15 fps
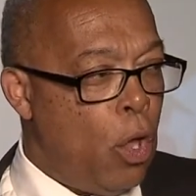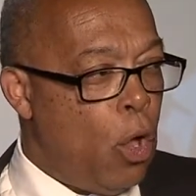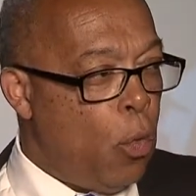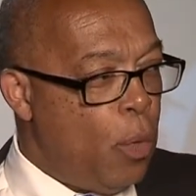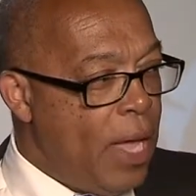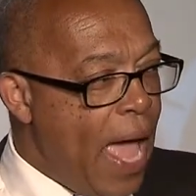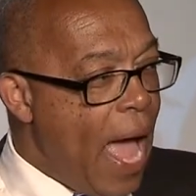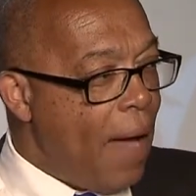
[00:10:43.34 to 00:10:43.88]

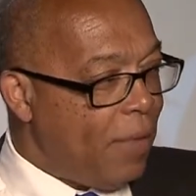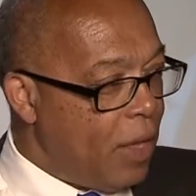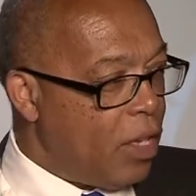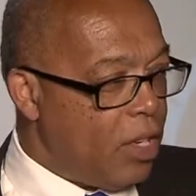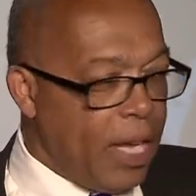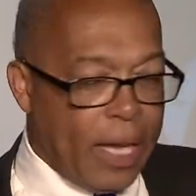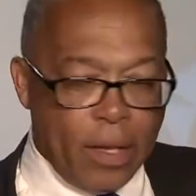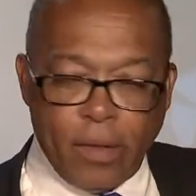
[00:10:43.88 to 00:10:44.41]
We have to
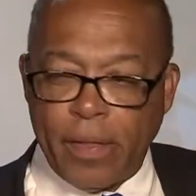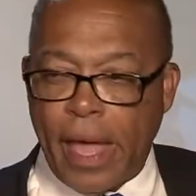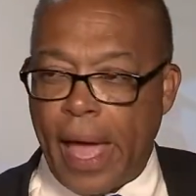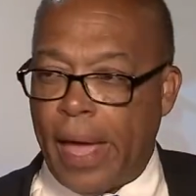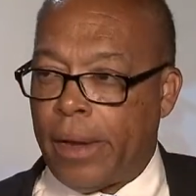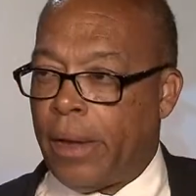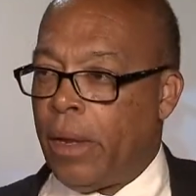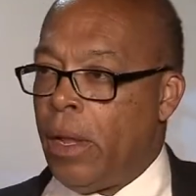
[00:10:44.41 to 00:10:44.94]
change that
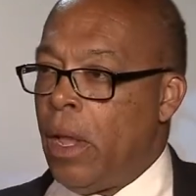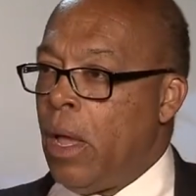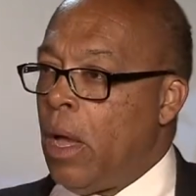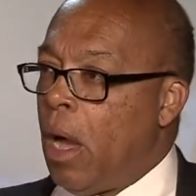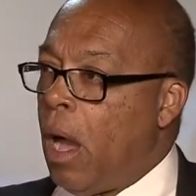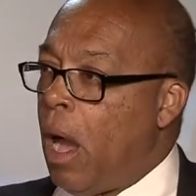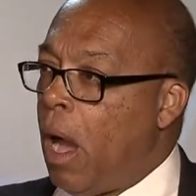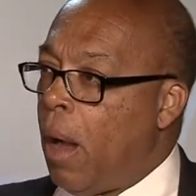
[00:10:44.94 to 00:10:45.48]

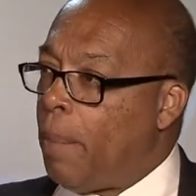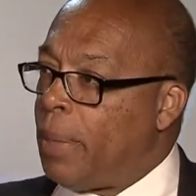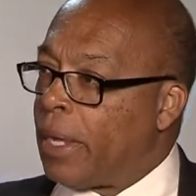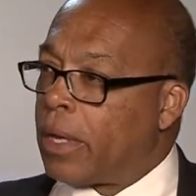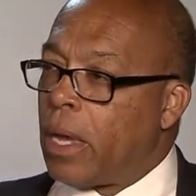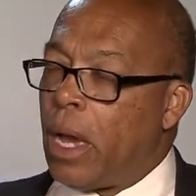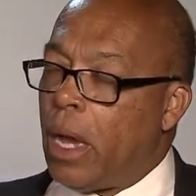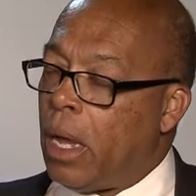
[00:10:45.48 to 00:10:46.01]
uh,
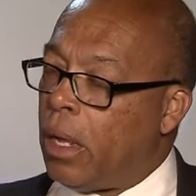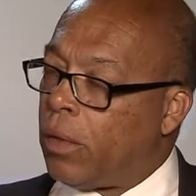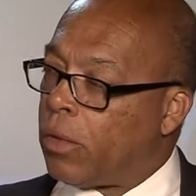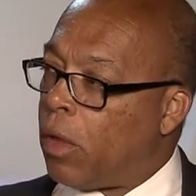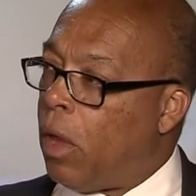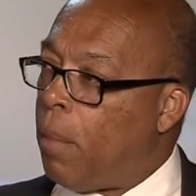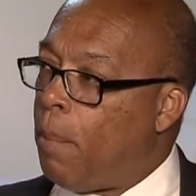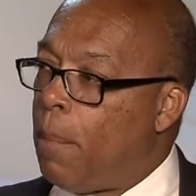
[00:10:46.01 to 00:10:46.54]
because
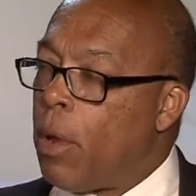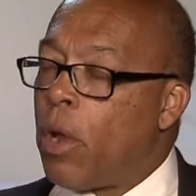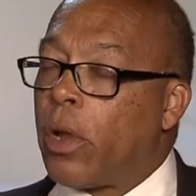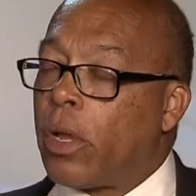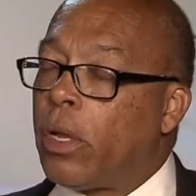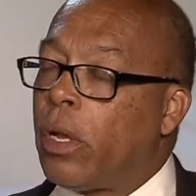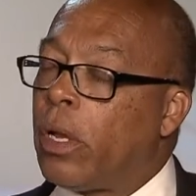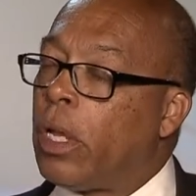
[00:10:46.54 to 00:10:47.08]

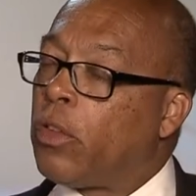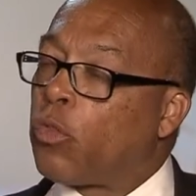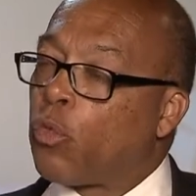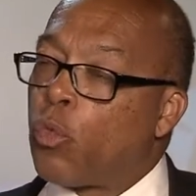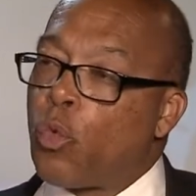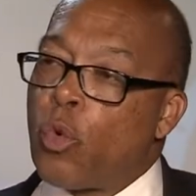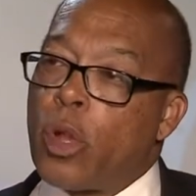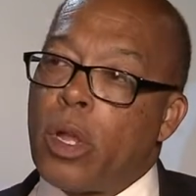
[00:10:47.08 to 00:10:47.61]
America is
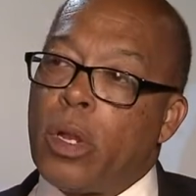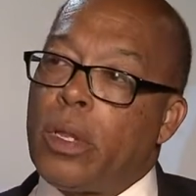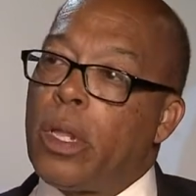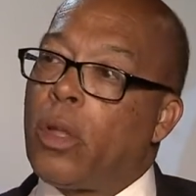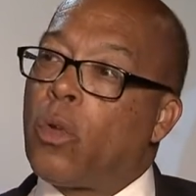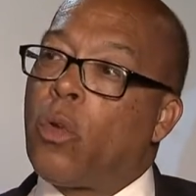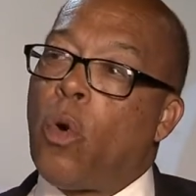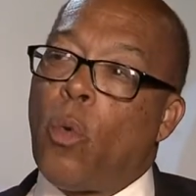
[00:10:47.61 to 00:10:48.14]
really
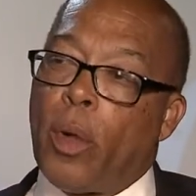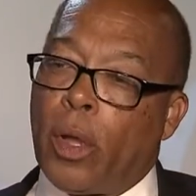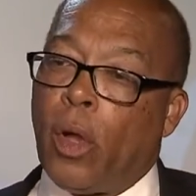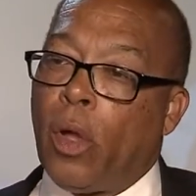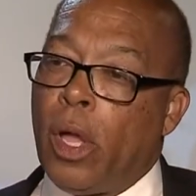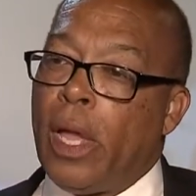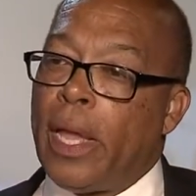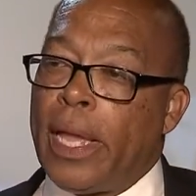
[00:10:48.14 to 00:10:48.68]
going
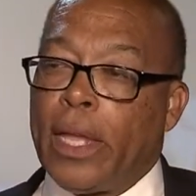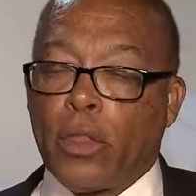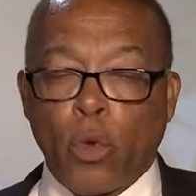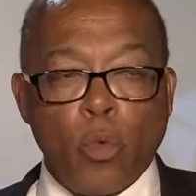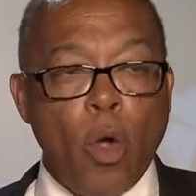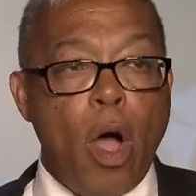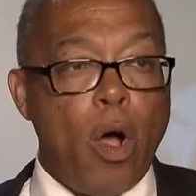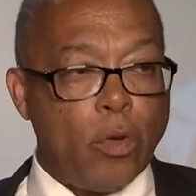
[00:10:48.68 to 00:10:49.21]
in the
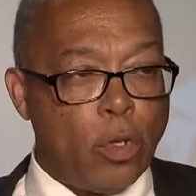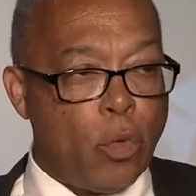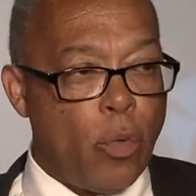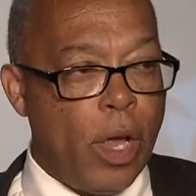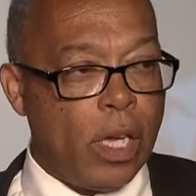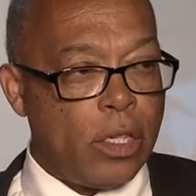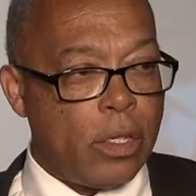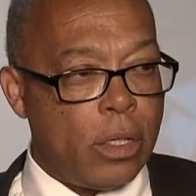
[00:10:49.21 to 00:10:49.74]
wrong
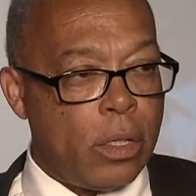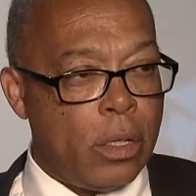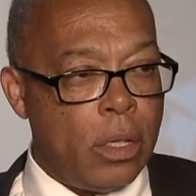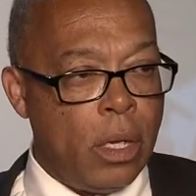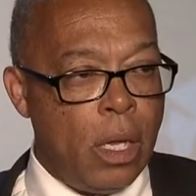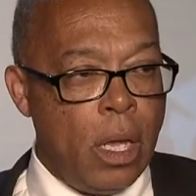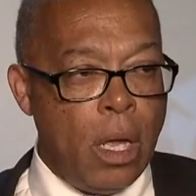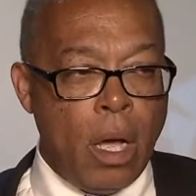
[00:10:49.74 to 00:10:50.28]
direction.
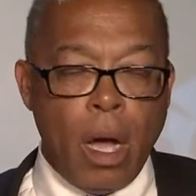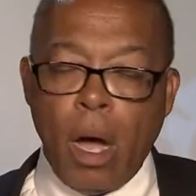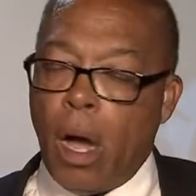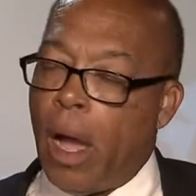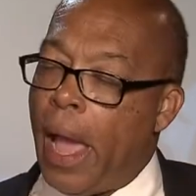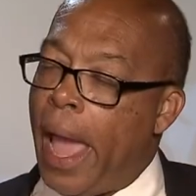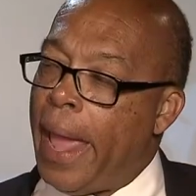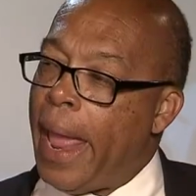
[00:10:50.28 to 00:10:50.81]

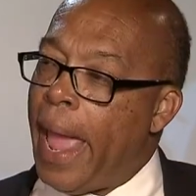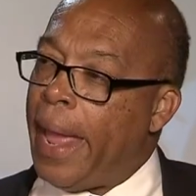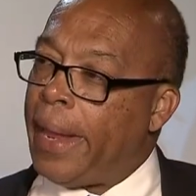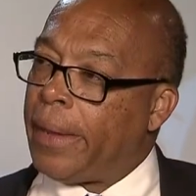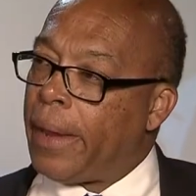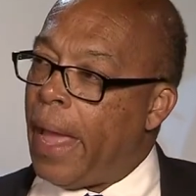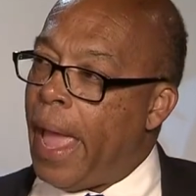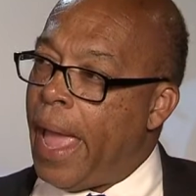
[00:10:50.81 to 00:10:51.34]
Uh,
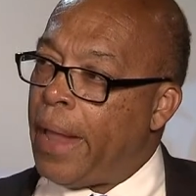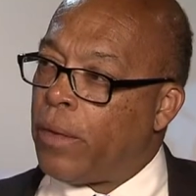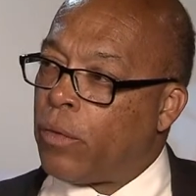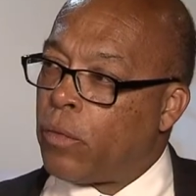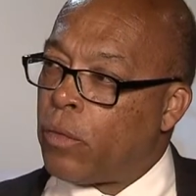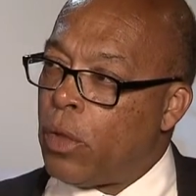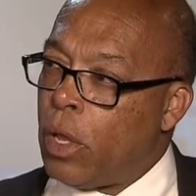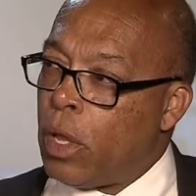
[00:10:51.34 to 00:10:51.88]
and, and
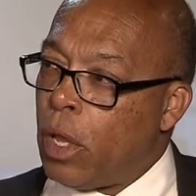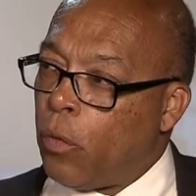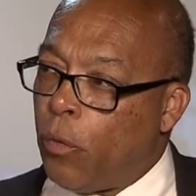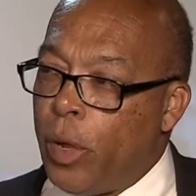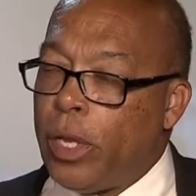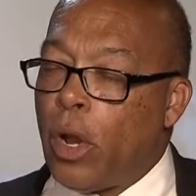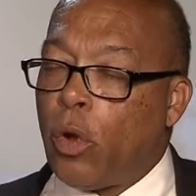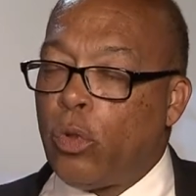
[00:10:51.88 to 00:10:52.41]
if
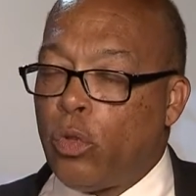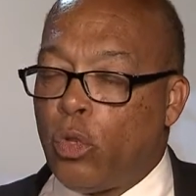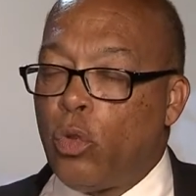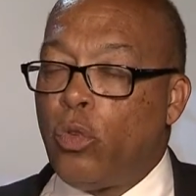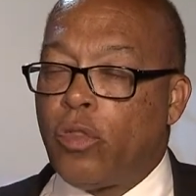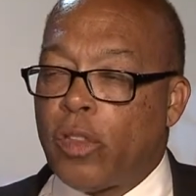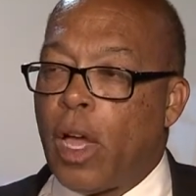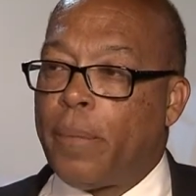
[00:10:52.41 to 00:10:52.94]
we don't do
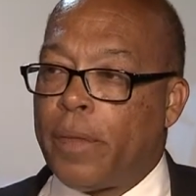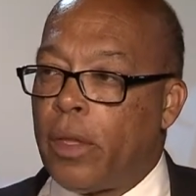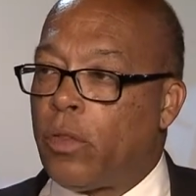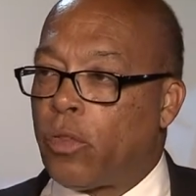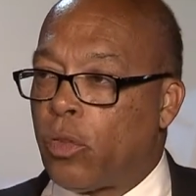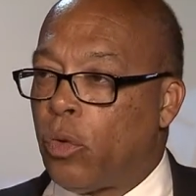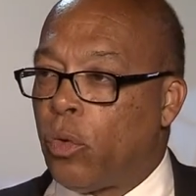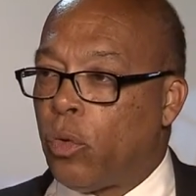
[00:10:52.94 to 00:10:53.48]
something
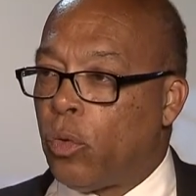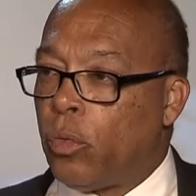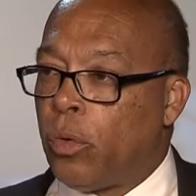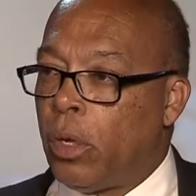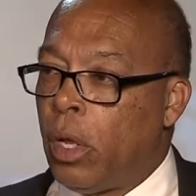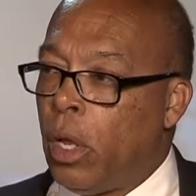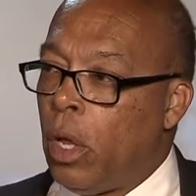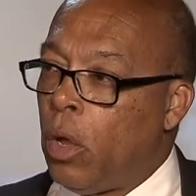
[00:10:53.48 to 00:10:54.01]
soon,
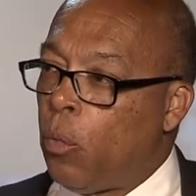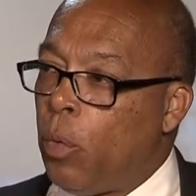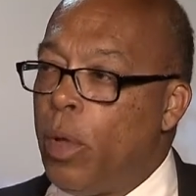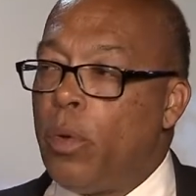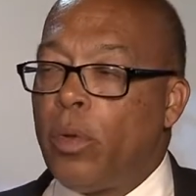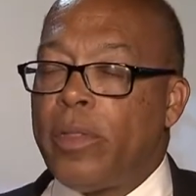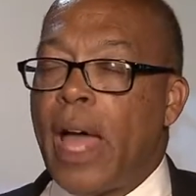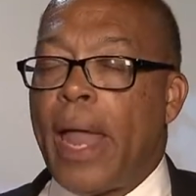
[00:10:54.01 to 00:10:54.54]
we
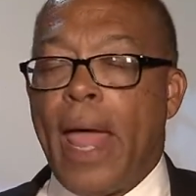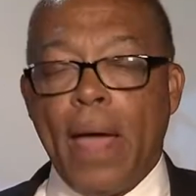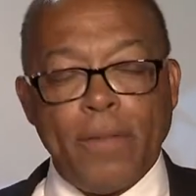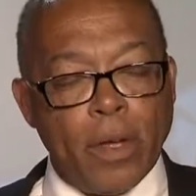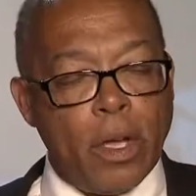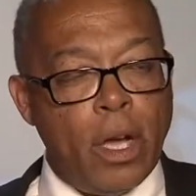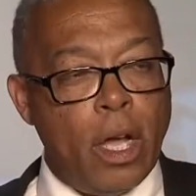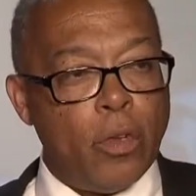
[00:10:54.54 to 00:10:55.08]
will not have a
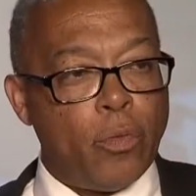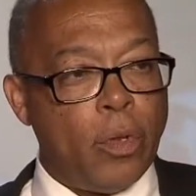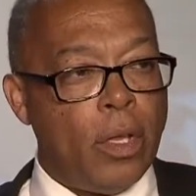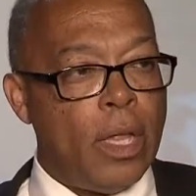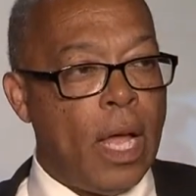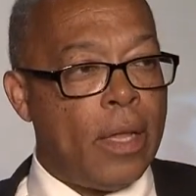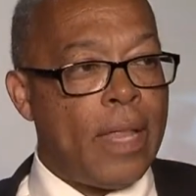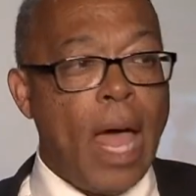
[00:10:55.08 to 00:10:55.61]
country
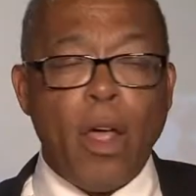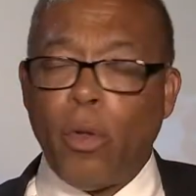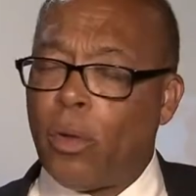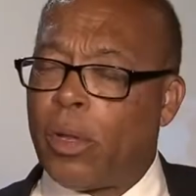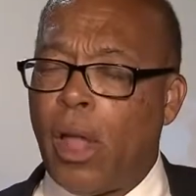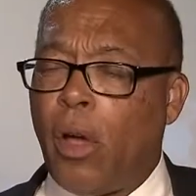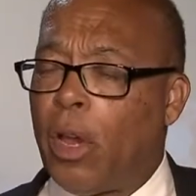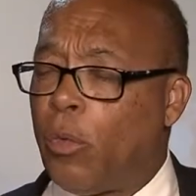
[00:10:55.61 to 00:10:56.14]
that not,
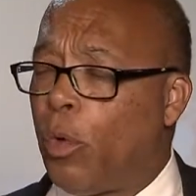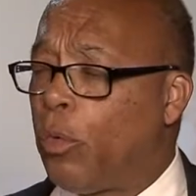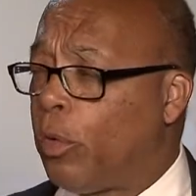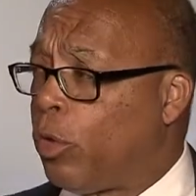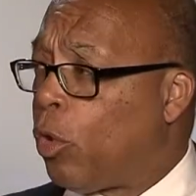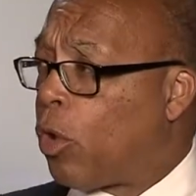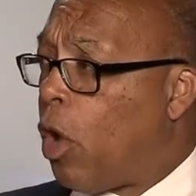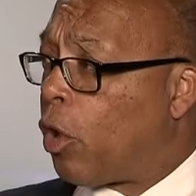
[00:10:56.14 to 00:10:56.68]
not only we will
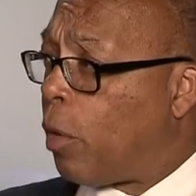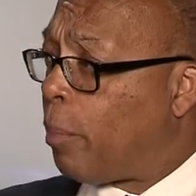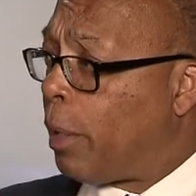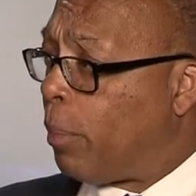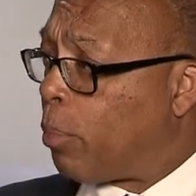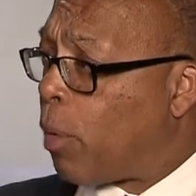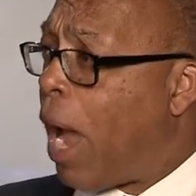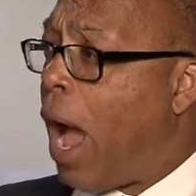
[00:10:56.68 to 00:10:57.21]
no longer be
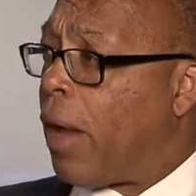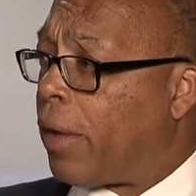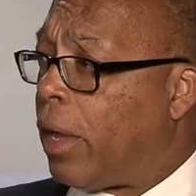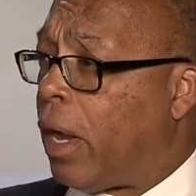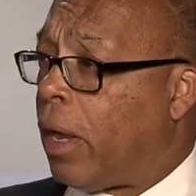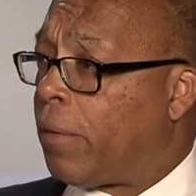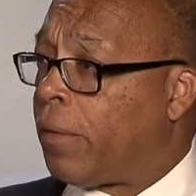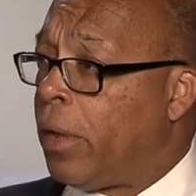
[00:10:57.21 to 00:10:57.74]
proud
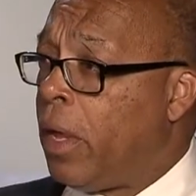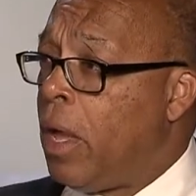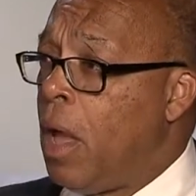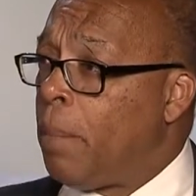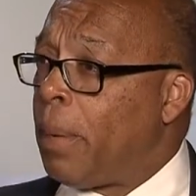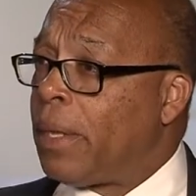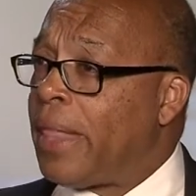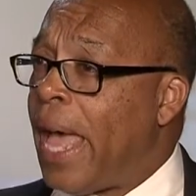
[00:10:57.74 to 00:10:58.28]
of,
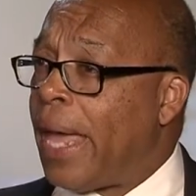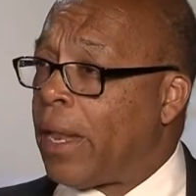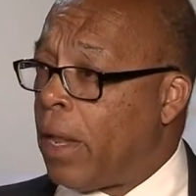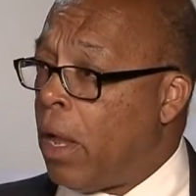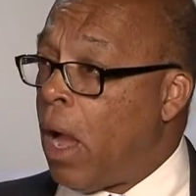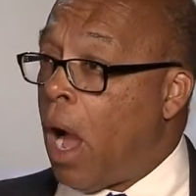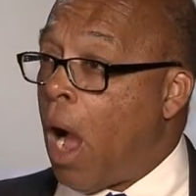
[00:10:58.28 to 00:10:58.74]
but that